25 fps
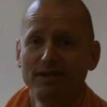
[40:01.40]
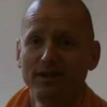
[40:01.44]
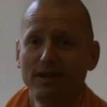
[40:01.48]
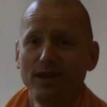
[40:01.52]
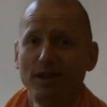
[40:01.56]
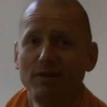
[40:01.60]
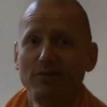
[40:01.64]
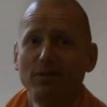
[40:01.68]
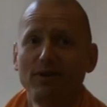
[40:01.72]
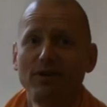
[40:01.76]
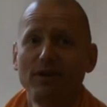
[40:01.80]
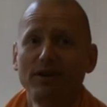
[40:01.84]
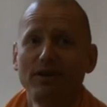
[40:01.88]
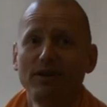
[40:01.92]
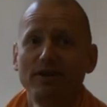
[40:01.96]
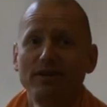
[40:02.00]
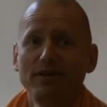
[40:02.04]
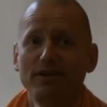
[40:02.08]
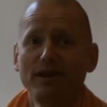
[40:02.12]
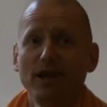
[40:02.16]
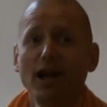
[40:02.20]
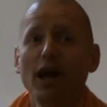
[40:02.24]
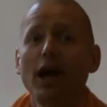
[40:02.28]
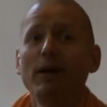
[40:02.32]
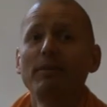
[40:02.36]
a body,
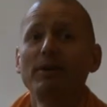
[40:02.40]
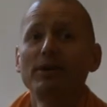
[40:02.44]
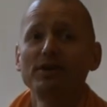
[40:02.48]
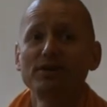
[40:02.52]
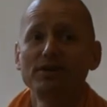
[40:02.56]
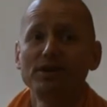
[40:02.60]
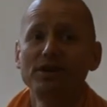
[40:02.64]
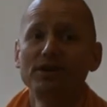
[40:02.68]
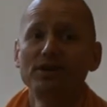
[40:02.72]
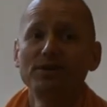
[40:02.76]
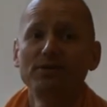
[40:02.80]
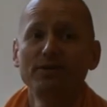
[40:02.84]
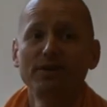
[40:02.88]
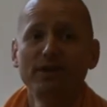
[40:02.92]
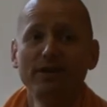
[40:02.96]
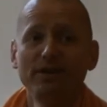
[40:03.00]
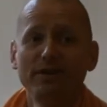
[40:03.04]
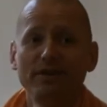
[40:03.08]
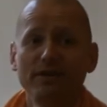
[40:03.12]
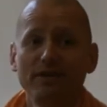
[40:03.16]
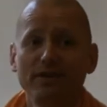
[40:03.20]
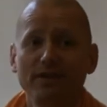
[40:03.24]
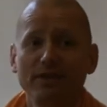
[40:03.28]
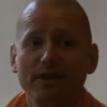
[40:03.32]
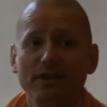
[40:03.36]
and machinery.
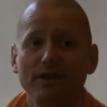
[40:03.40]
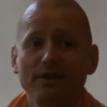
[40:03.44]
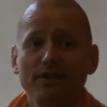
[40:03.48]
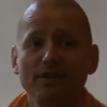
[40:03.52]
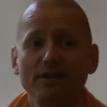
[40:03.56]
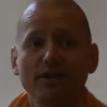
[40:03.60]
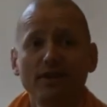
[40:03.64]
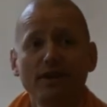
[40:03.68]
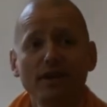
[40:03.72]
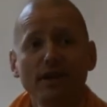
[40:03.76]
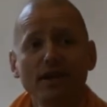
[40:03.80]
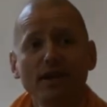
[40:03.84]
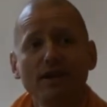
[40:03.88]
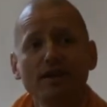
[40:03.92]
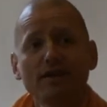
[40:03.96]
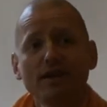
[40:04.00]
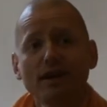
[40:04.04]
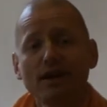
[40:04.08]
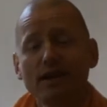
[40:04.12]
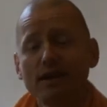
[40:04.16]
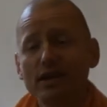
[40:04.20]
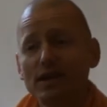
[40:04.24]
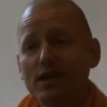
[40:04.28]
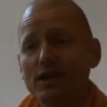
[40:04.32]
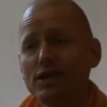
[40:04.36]

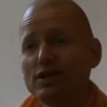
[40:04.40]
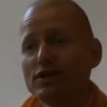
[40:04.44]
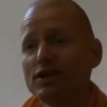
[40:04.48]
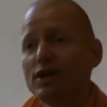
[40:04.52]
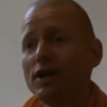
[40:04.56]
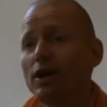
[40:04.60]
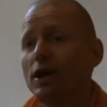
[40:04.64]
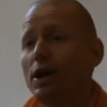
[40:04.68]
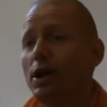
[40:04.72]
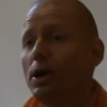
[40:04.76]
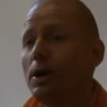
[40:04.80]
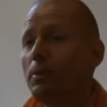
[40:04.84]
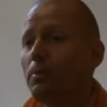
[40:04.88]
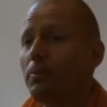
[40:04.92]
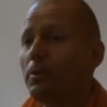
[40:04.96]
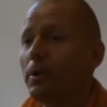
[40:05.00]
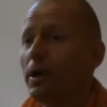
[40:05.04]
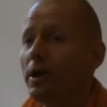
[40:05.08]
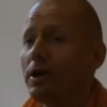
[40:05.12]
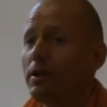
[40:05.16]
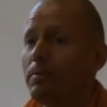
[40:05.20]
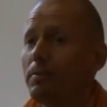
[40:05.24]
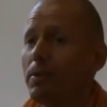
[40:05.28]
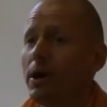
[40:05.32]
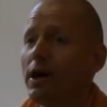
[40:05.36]
Sarira, esha,
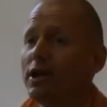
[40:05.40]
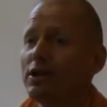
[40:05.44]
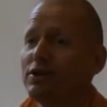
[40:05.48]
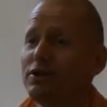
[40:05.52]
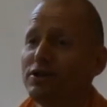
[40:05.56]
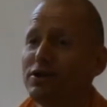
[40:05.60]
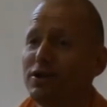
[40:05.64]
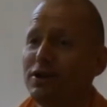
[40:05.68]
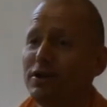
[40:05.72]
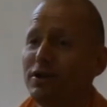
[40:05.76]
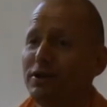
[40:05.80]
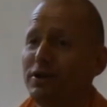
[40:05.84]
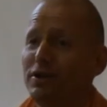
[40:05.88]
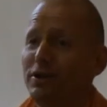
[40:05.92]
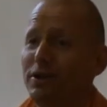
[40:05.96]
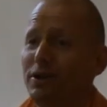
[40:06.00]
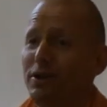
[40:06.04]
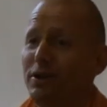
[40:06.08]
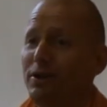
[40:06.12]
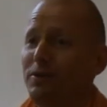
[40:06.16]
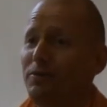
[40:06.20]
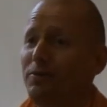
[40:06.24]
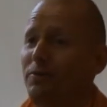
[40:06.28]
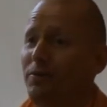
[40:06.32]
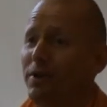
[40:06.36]
pradipatya.
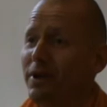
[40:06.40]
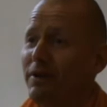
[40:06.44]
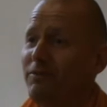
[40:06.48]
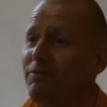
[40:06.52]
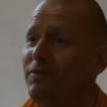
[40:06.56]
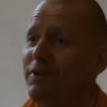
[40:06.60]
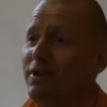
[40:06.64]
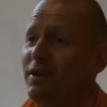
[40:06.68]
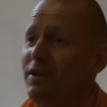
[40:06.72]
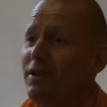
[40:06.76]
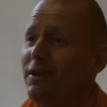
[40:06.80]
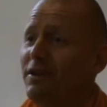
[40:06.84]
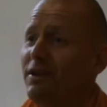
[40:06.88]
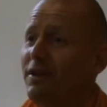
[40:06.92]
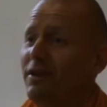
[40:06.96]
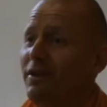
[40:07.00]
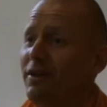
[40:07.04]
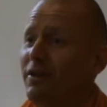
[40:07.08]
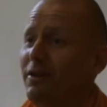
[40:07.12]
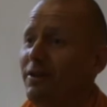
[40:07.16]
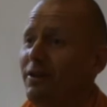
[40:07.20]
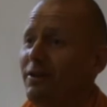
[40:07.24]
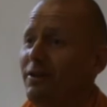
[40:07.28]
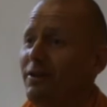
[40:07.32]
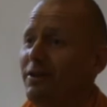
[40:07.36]
We
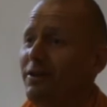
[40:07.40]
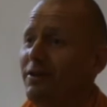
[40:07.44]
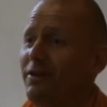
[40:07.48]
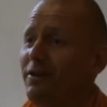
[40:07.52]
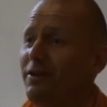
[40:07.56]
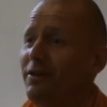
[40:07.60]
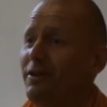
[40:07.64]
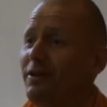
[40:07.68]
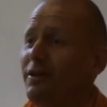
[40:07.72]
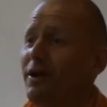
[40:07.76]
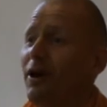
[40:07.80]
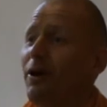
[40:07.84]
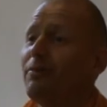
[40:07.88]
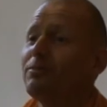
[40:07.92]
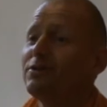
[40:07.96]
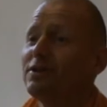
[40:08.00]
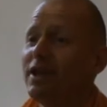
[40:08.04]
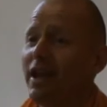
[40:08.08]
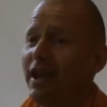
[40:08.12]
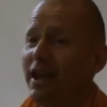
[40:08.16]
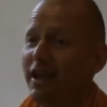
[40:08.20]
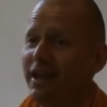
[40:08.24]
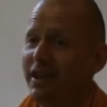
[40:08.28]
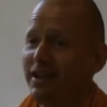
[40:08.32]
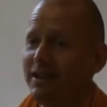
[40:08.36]

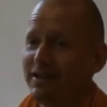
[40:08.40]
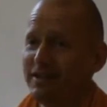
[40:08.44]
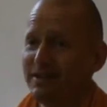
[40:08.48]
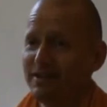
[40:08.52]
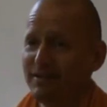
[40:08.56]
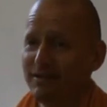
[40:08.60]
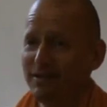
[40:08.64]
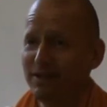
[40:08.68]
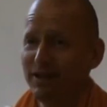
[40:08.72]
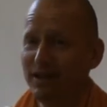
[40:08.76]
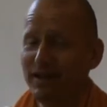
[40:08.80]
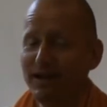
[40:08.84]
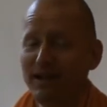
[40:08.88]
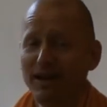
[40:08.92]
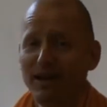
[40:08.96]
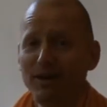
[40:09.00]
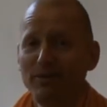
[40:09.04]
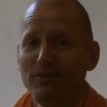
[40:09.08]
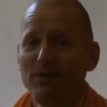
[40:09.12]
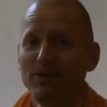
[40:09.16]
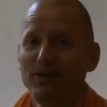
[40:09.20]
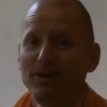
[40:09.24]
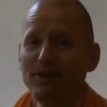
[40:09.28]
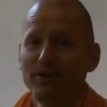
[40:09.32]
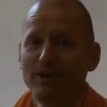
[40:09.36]
obtain a
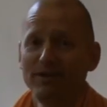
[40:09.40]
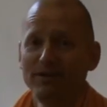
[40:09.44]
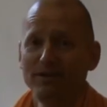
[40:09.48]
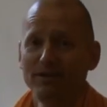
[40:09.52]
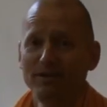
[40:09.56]
body.